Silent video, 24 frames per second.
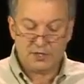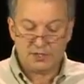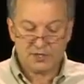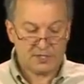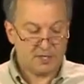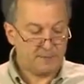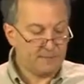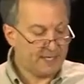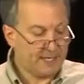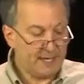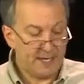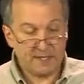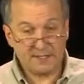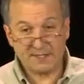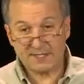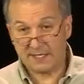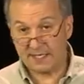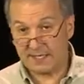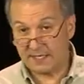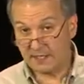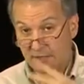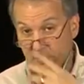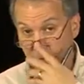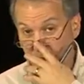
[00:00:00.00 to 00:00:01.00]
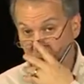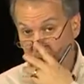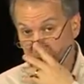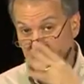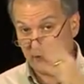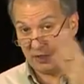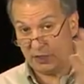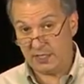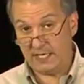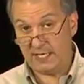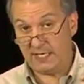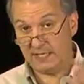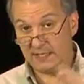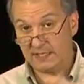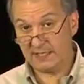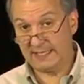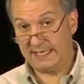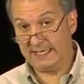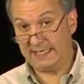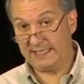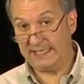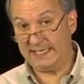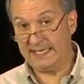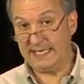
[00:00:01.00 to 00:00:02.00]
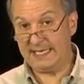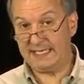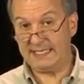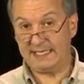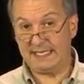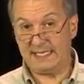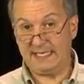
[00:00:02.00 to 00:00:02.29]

Something else that has really changed lately is